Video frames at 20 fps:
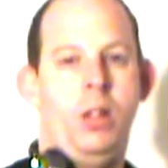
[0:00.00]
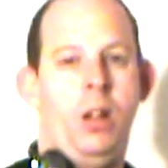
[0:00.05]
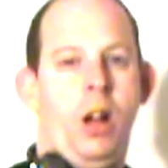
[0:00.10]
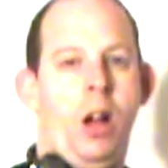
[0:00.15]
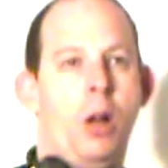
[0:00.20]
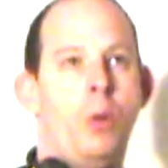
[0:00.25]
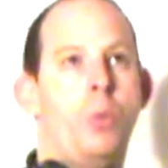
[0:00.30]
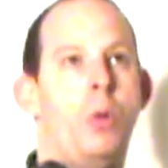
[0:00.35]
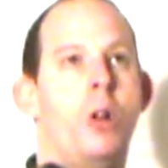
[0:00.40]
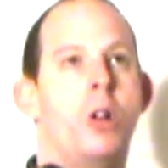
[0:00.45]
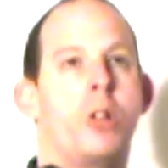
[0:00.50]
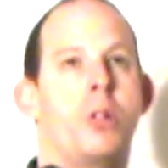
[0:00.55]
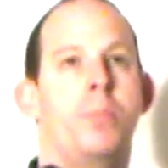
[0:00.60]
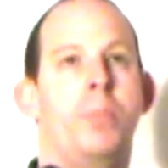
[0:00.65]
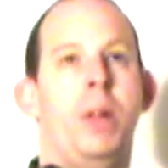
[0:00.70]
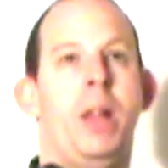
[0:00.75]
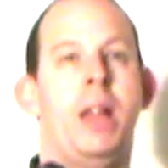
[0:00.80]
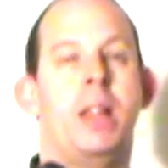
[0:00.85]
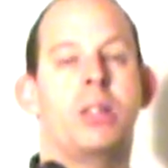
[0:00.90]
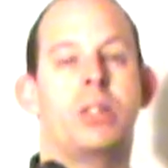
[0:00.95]
I work
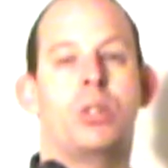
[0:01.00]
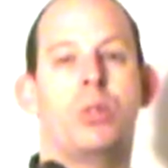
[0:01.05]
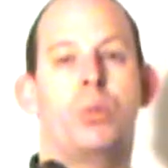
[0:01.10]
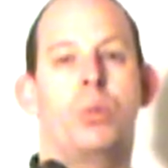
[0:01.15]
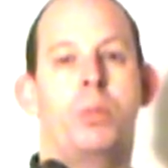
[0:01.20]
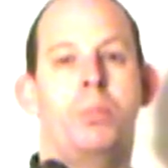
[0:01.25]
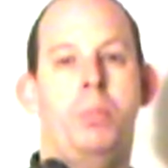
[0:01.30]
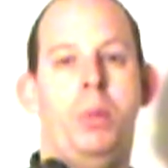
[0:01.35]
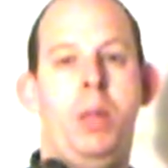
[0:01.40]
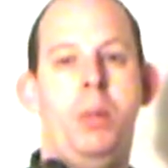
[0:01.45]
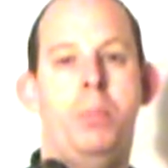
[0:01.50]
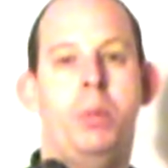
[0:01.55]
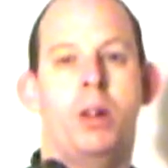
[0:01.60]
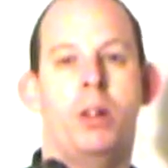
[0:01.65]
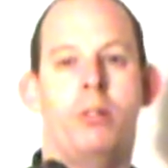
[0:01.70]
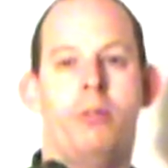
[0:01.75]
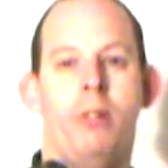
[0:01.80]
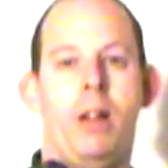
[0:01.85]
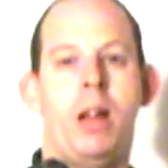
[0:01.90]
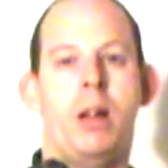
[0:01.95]
best with people
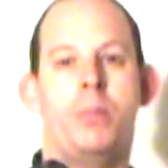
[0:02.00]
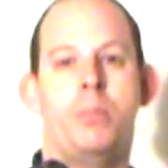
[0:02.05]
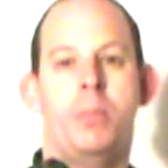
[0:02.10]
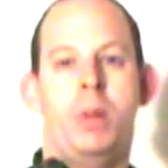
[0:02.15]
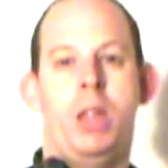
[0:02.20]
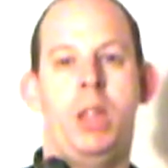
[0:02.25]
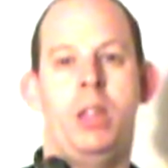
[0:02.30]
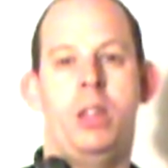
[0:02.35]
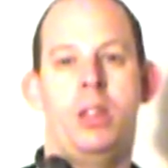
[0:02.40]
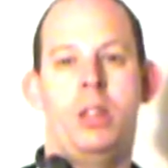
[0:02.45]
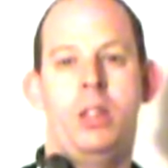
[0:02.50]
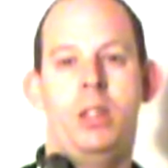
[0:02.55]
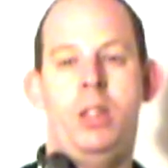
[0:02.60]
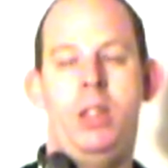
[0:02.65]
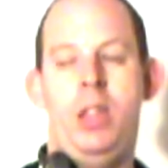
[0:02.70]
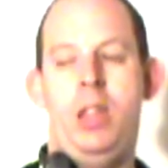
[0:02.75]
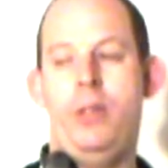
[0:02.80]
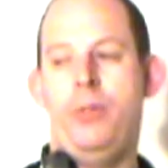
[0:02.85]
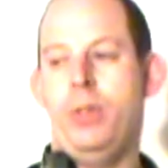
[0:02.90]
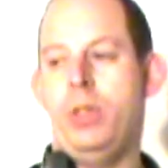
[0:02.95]
around me.
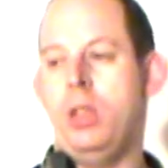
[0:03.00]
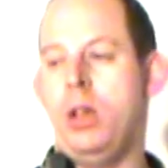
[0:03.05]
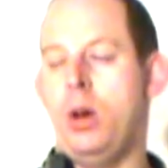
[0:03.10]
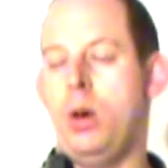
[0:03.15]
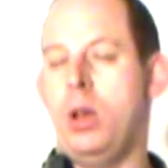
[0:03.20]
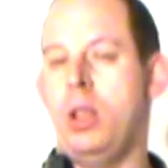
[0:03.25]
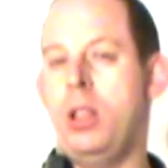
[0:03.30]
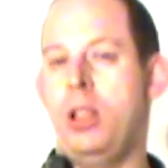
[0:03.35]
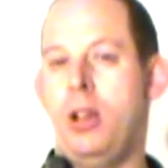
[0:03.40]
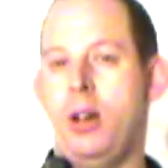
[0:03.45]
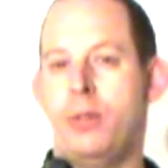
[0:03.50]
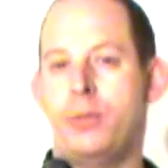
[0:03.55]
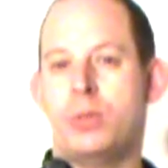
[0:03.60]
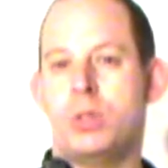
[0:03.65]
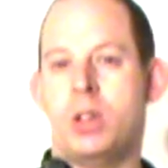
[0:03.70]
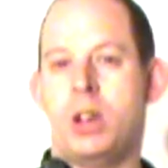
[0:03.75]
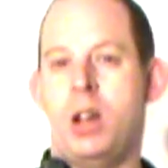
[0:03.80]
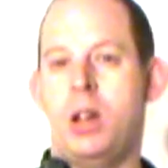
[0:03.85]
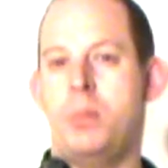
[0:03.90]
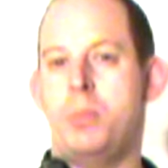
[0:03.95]
Even though I love
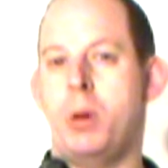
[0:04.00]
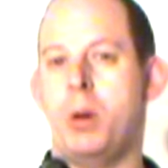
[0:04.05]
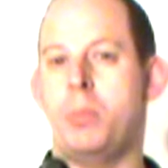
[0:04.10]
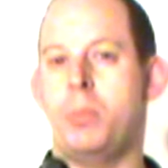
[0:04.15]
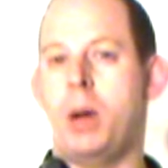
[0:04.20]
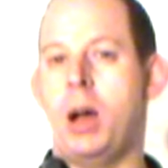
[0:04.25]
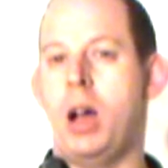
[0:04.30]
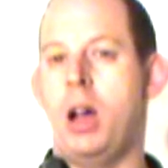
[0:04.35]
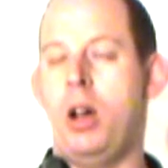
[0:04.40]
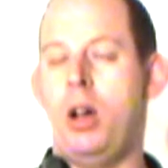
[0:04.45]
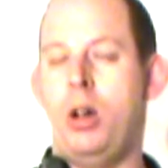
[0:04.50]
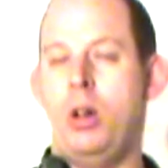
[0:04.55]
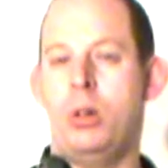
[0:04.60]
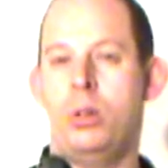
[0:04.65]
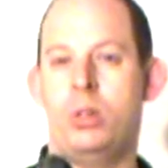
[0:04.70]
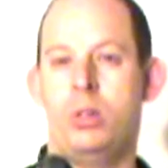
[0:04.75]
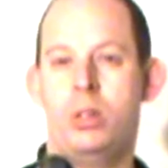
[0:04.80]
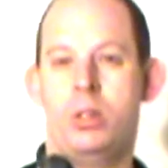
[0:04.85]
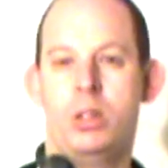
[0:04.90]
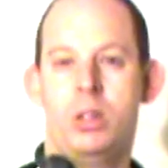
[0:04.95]
time on my
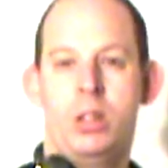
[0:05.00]
own,